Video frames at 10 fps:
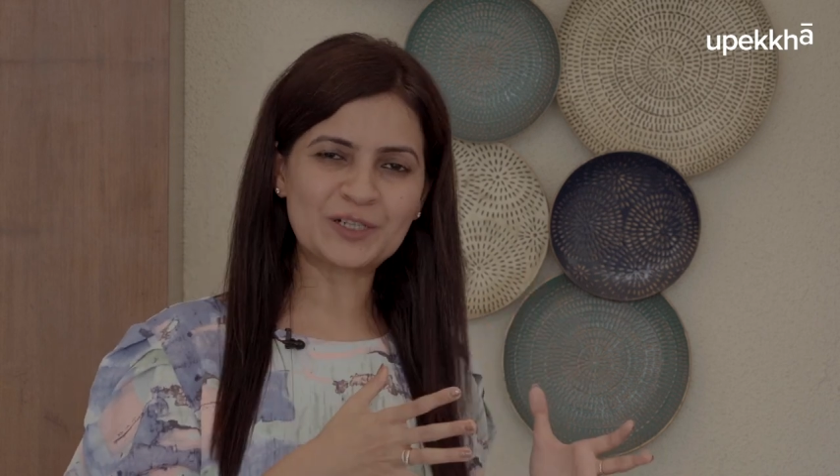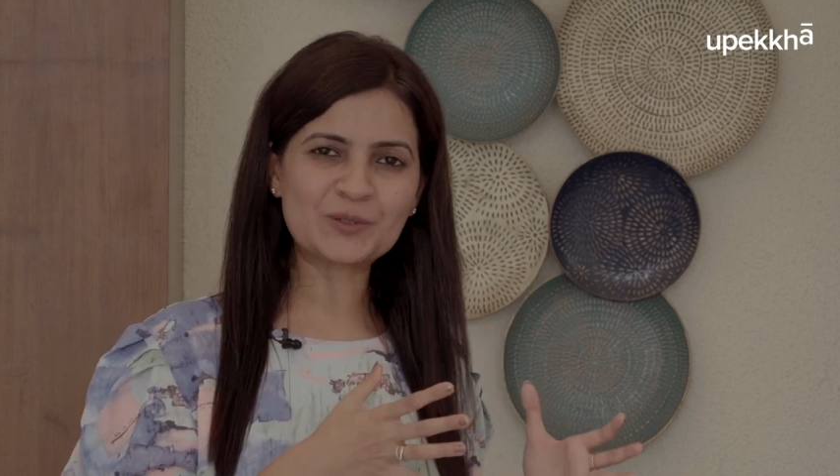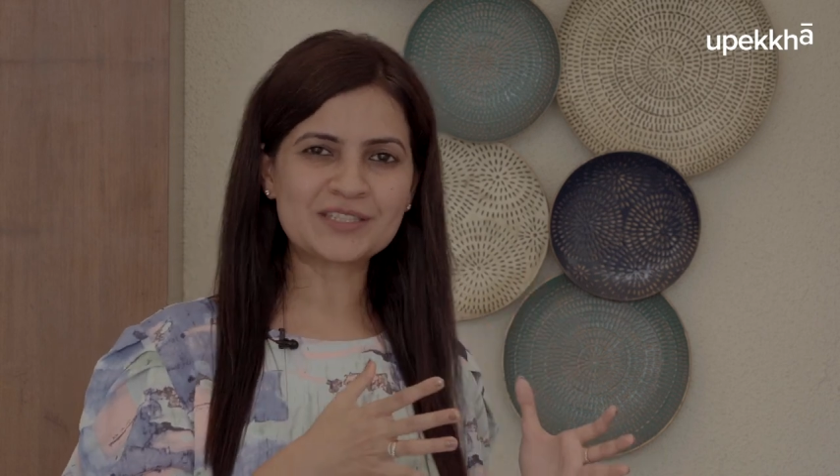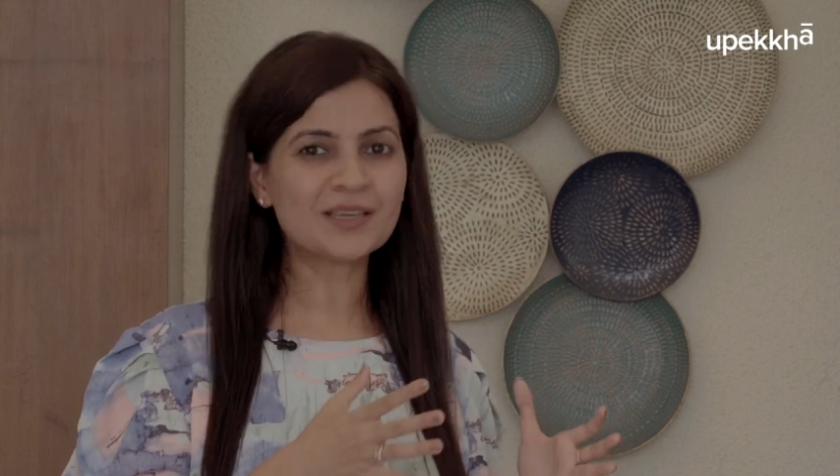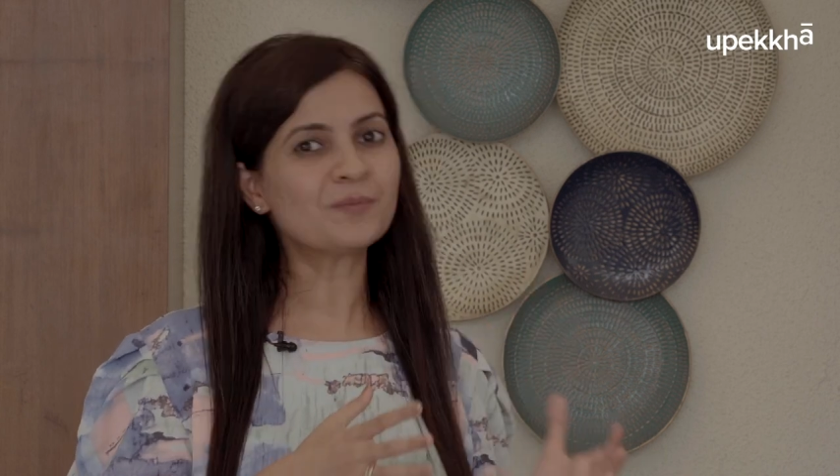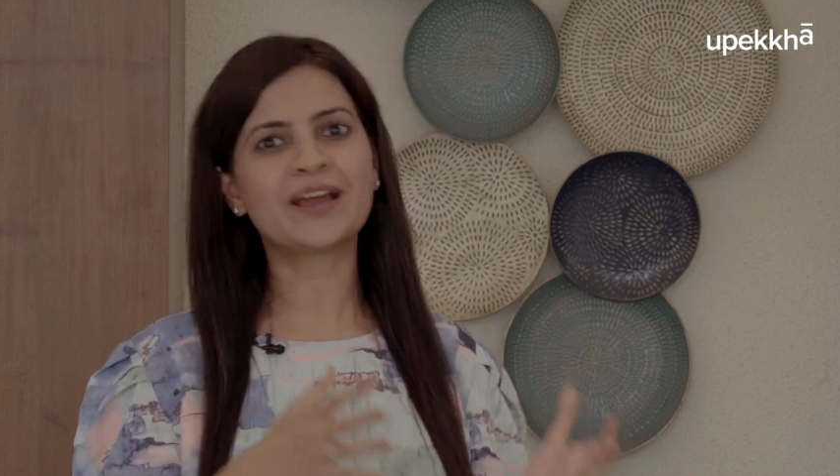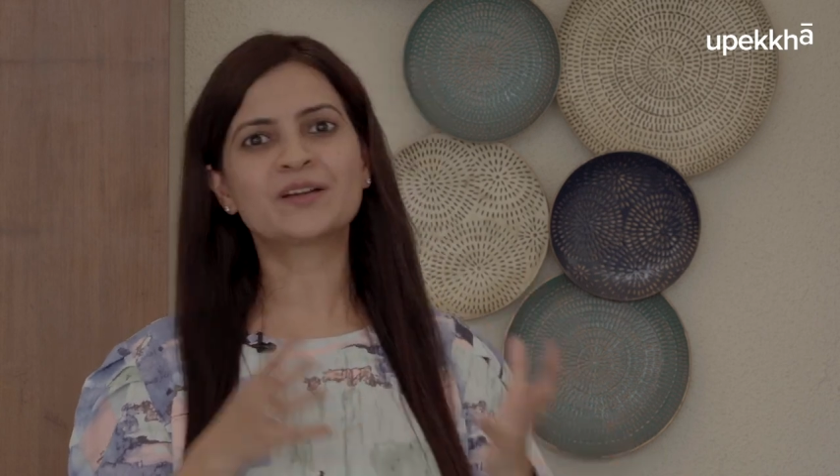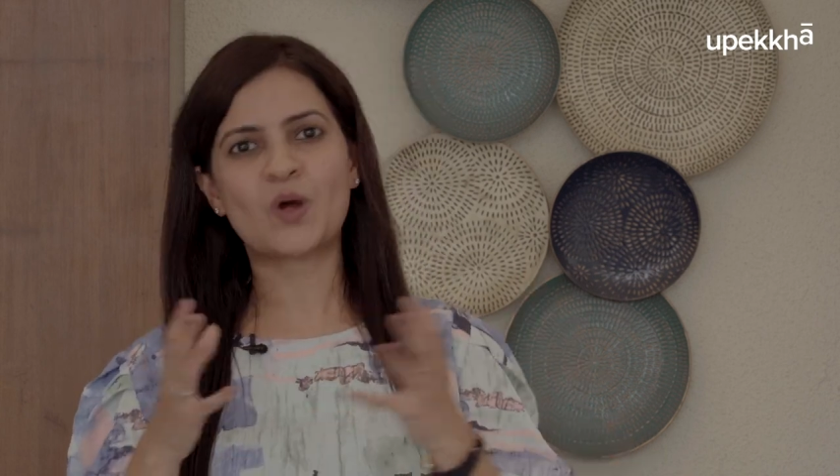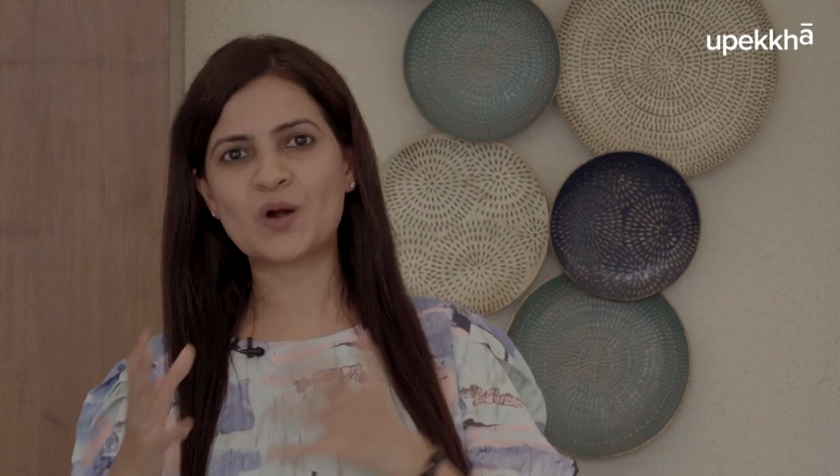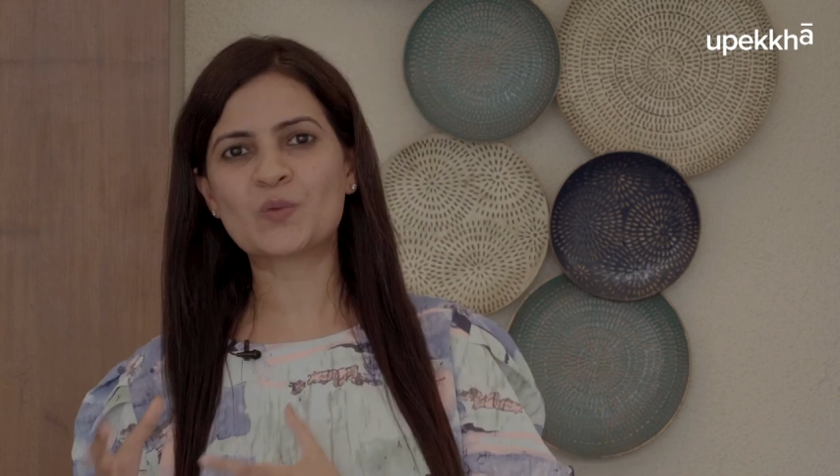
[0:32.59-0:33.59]
B2C
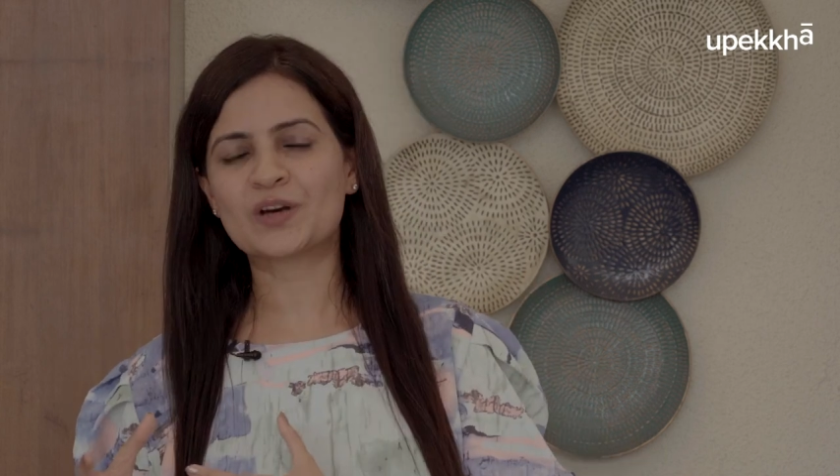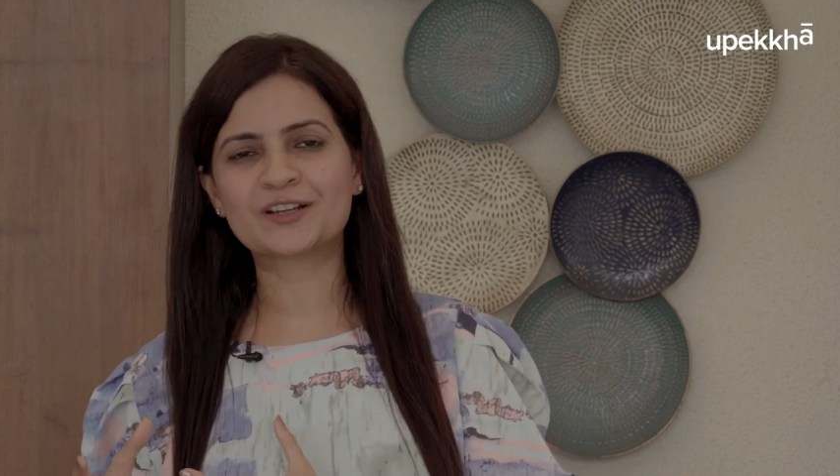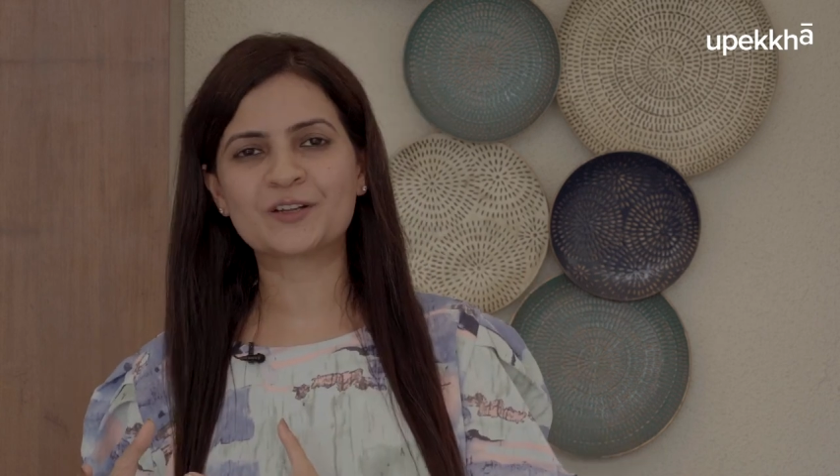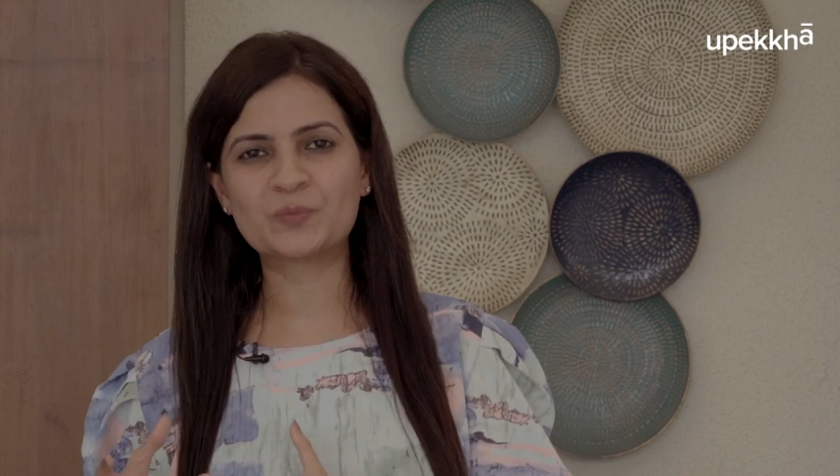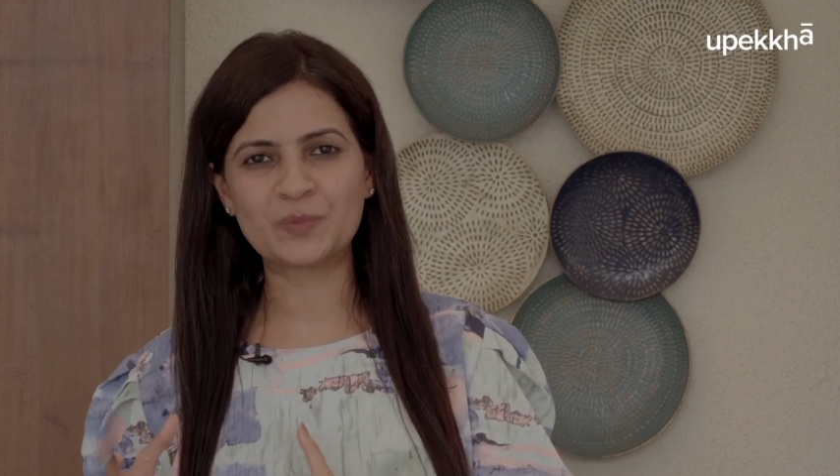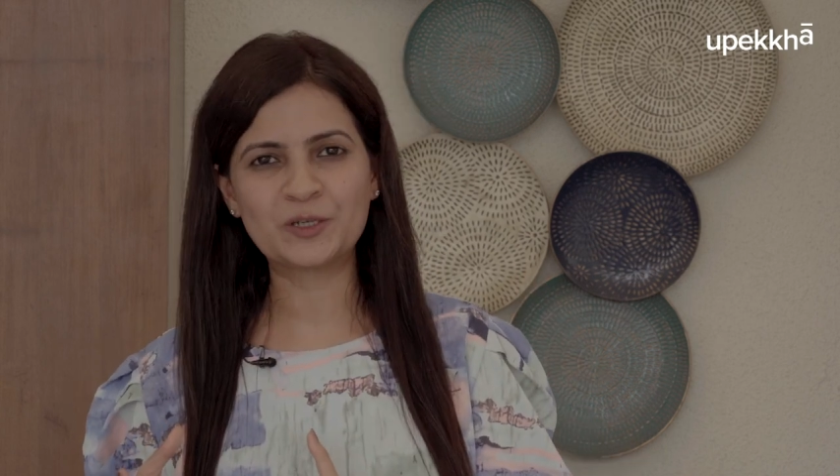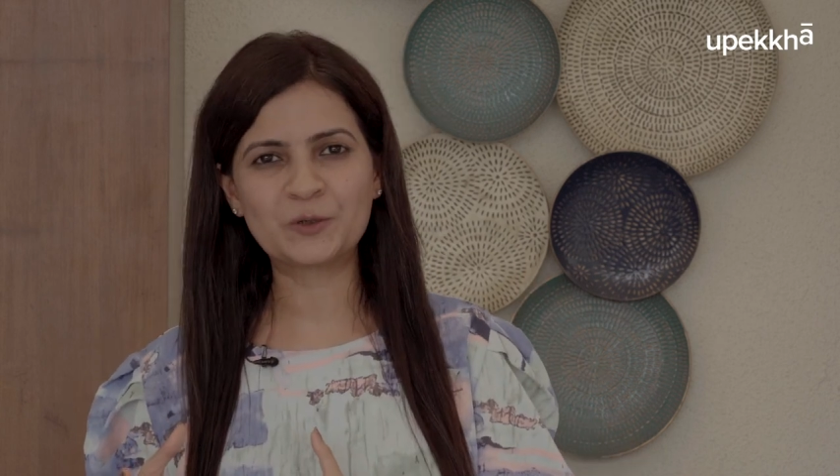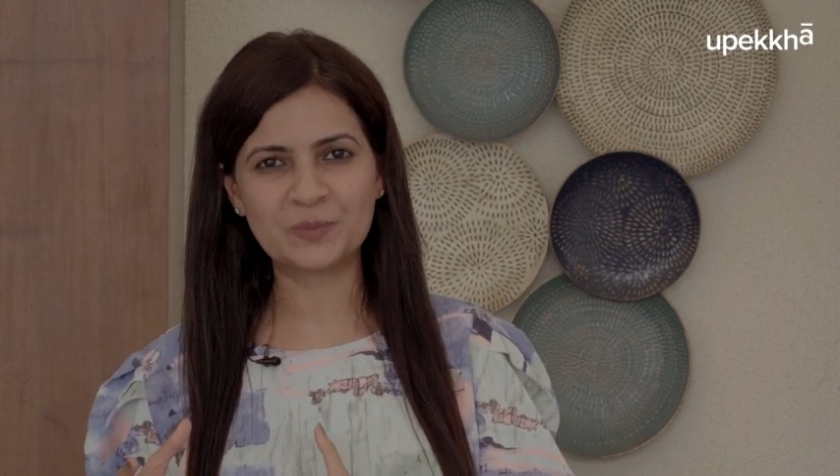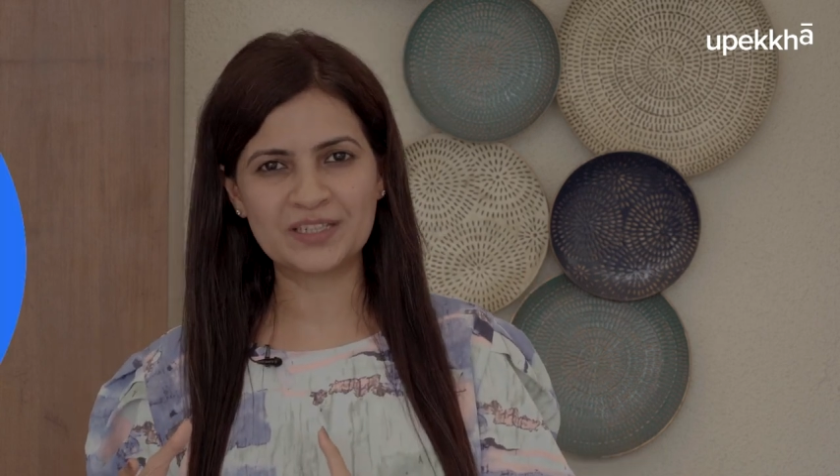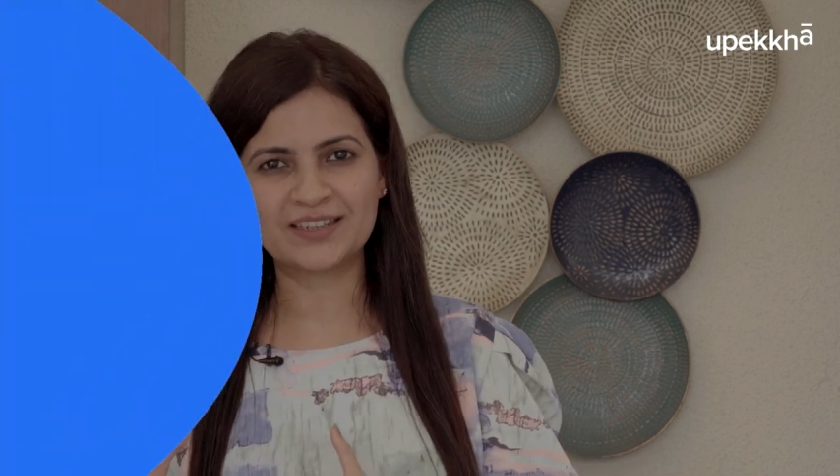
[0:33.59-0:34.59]
might not work in B2B.